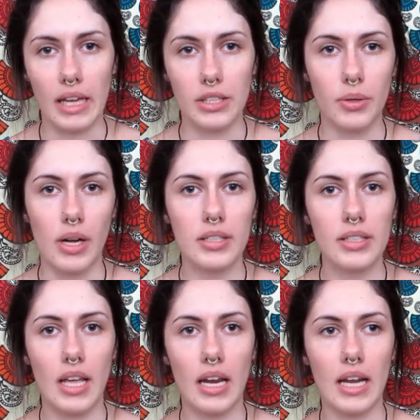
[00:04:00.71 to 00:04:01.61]
that to
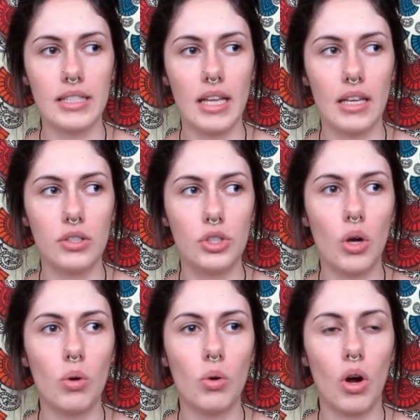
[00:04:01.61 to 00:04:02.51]
us. And I said,
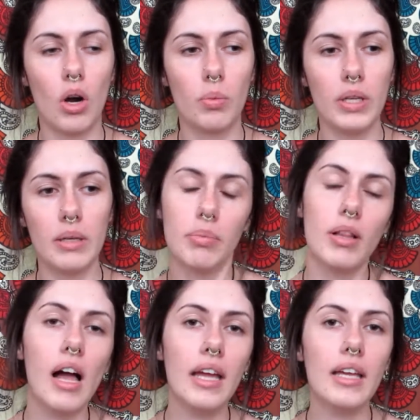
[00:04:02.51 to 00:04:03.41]
so are we
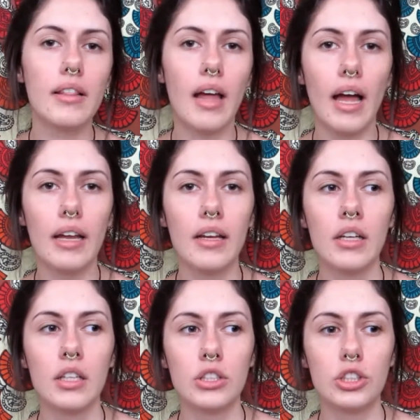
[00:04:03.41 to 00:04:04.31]
implying that
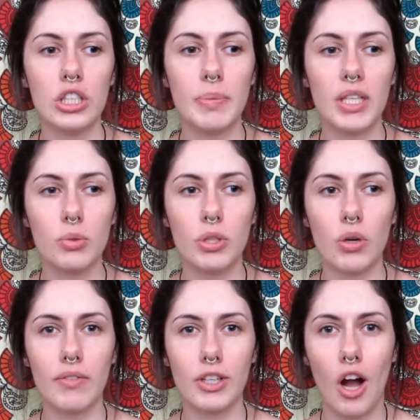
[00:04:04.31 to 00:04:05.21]
just because we don't
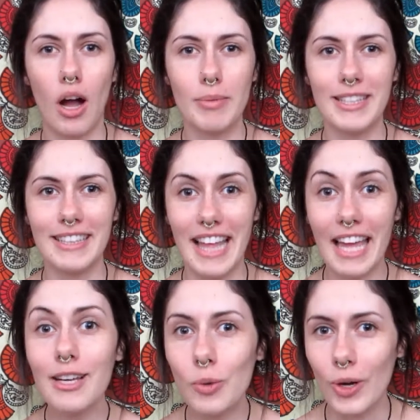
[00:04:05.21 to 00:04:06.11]
have a common
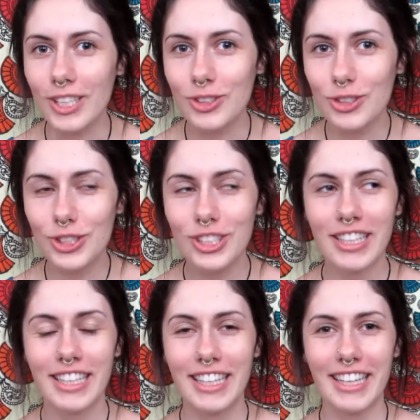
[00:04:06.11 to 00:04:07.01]
language
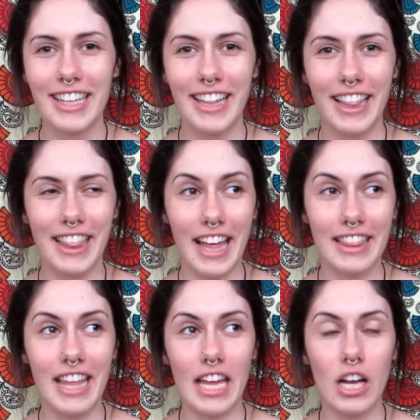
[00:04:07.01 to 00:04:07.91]

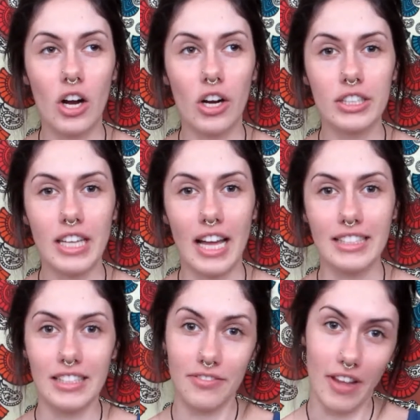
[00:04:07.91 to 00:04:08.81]
that they aren't as
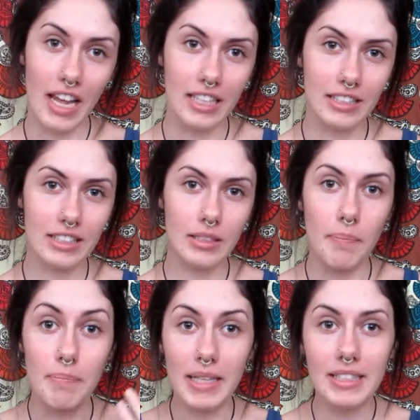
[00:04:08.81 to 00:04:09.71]
advanced
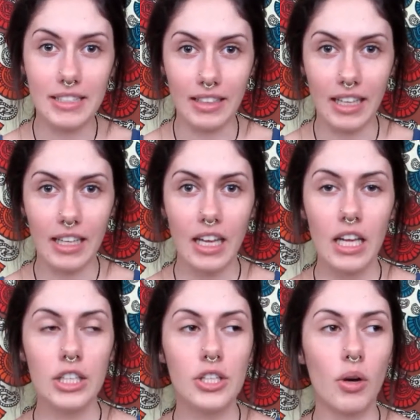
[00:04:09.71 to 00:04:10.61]
mentally?
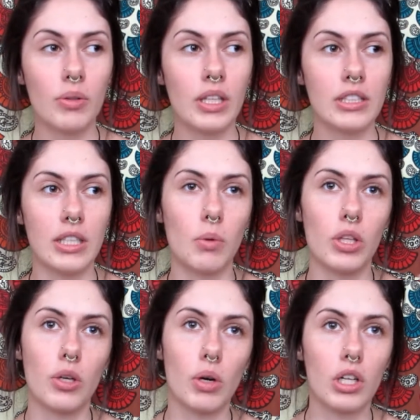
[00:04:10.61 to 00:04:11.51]
You know, and then they say, well,
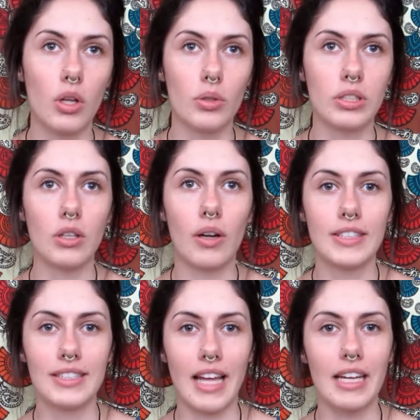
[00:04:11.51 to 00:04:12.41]
they don't wear clothes and they don't have
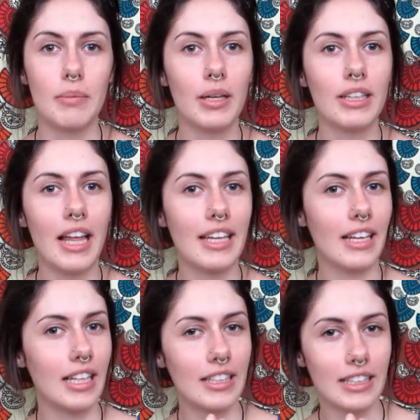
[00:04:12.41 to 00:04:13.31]
society. But, like,
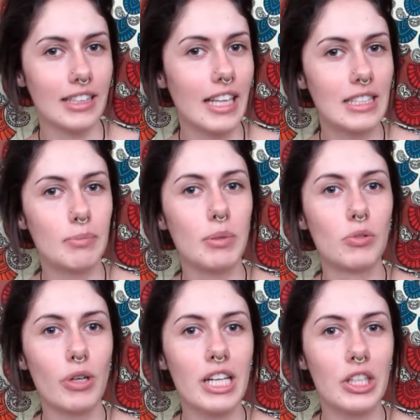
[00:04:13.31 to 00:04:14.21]
let's be
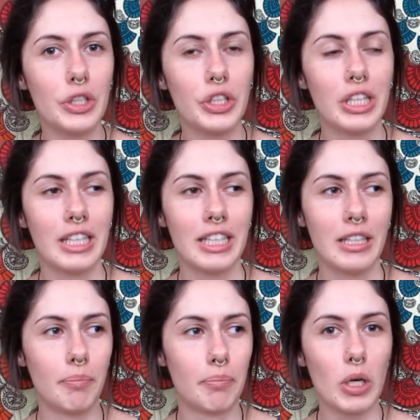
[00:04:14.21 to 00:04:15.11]
real,
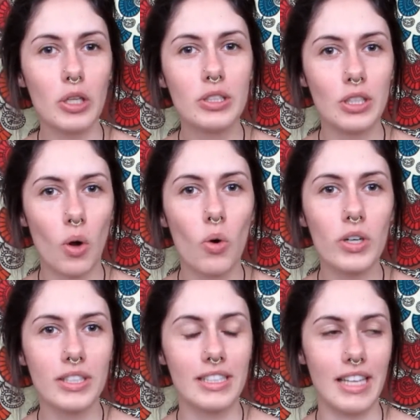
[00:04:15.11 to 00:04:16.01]
birds and
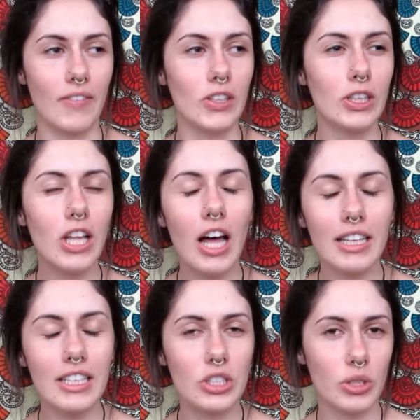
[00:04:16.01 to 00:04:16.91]
horses have a lot
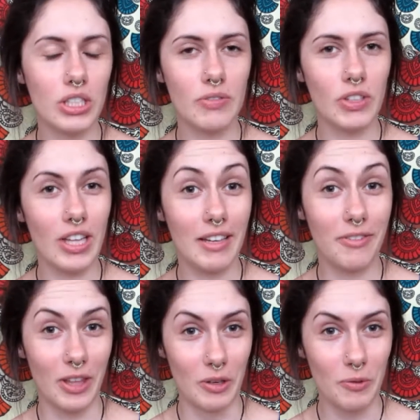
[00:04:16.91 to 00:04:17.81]
less stressful
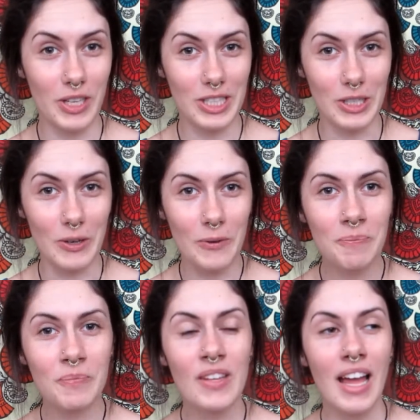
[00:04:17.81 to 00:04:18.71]
life than we do.
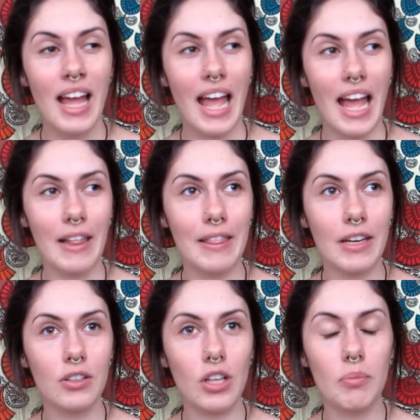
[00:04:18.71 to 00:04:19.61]
And
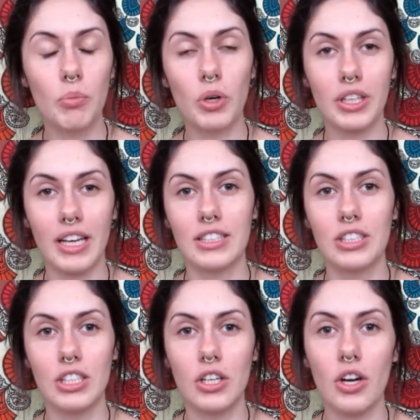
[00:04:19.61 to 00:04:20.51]
they're a lot more connected
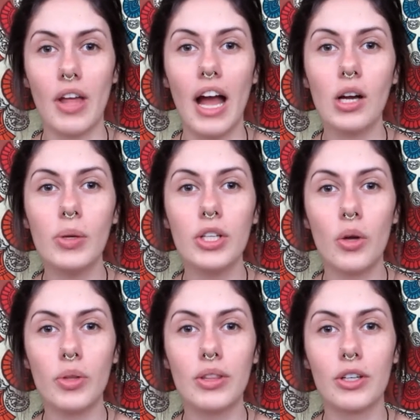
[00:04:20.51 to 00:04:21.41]
to the earth. How do we
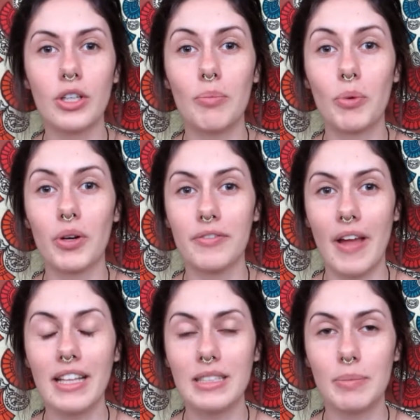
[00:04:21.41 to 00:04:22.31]
know that they're not more
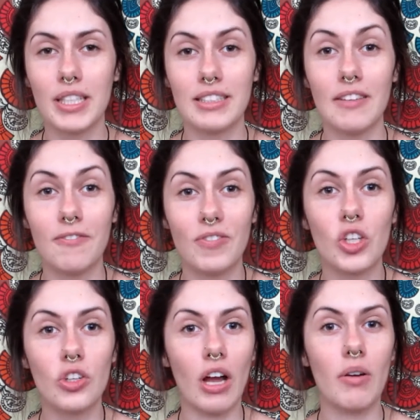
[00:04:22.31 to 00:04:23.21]
advanced because they've
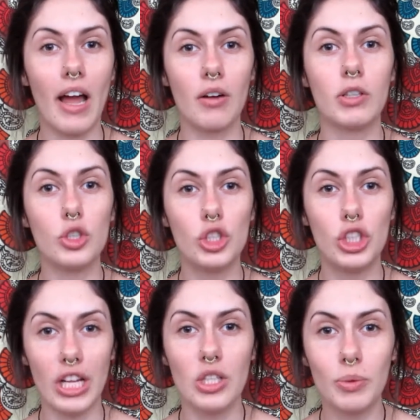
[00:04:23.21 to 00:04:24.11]
figured out how to
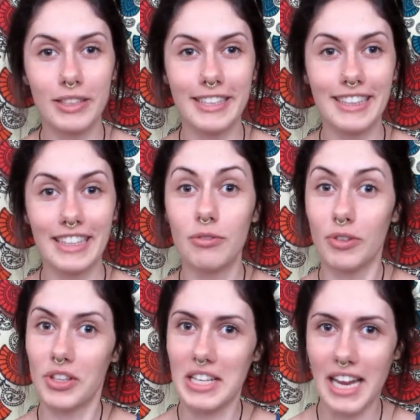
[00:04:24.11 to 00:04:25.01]
genuinely live
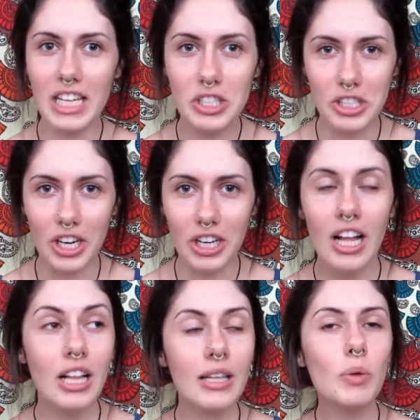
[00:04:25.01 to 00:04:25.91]
with nature?
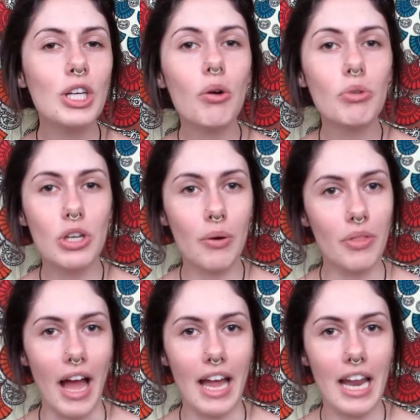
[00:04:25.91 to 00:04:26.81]
Like, we don't know
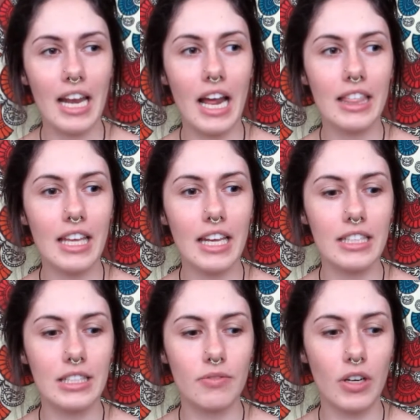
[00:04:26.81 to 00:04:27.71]
that. And I think
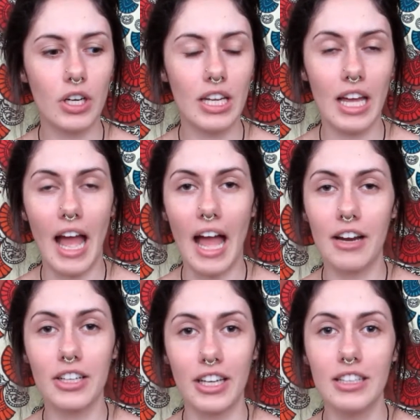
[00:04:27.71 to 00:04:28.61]
it's very
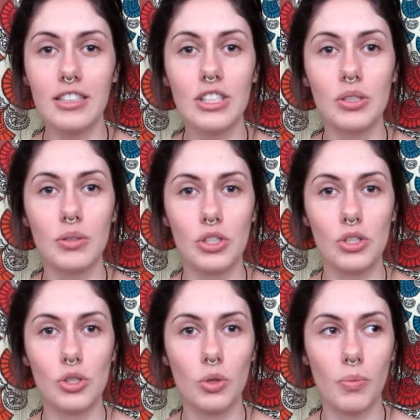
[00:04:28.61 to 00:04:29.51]
arrogant to
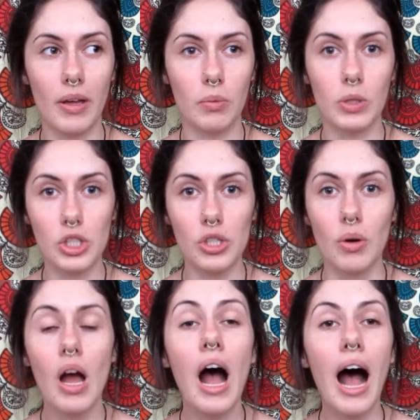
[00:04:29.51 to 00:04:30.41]
assume that we
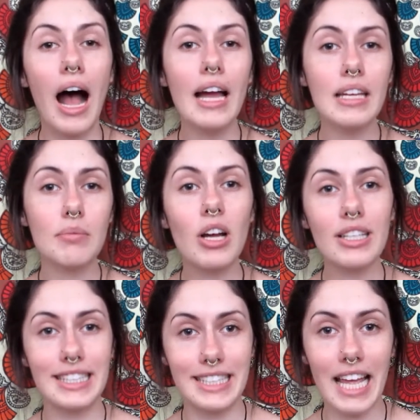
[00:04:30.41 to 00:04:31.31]
do. I am
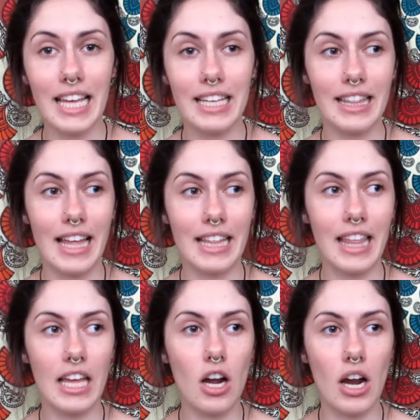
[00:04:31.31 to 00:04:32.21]
not saying that
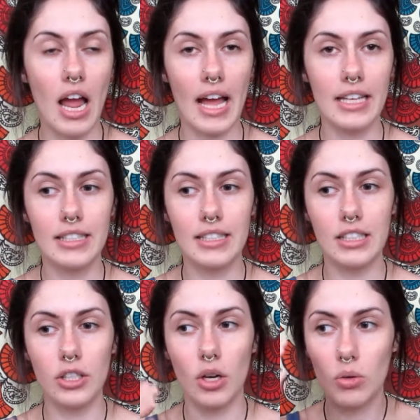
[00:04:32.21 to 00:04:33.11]
they are as,
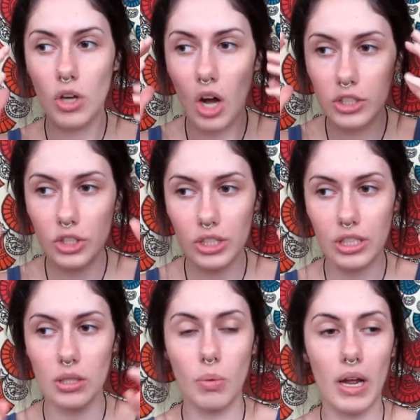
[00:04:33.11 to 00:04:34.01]
you know,
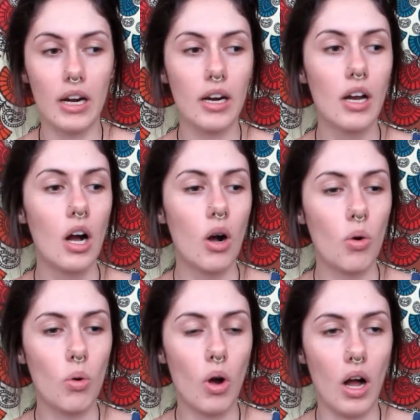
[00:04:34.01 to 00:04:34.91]
consciously aware
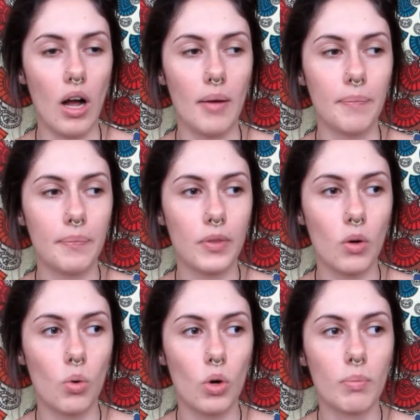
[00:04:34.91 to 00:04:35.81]

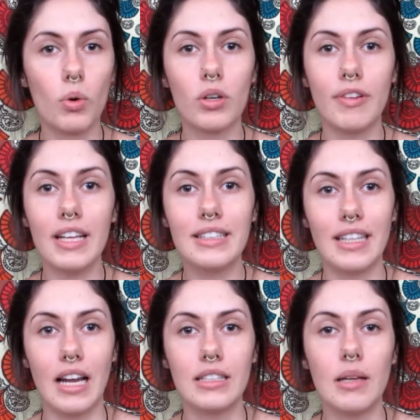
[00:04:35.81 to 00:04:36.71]
or more advanced
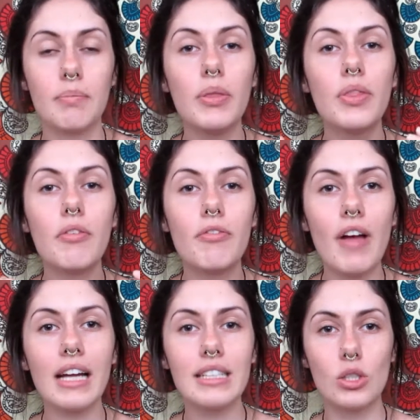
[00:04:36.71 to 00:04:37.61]
than us. But the
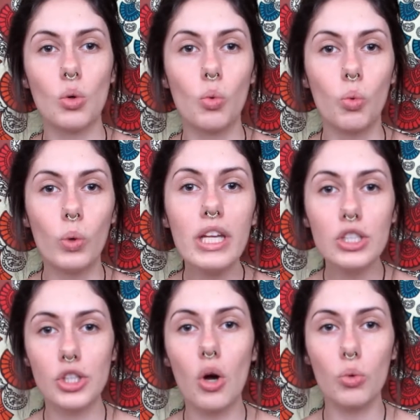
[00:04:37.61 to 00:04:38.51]
fact is,
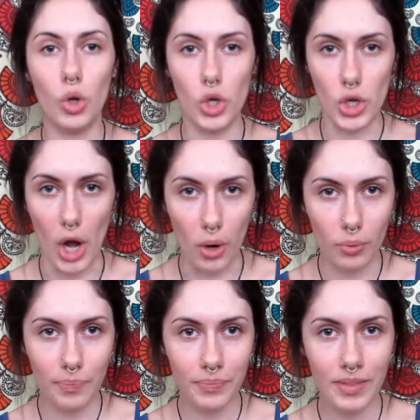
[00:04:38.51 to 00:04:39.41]
we don't know.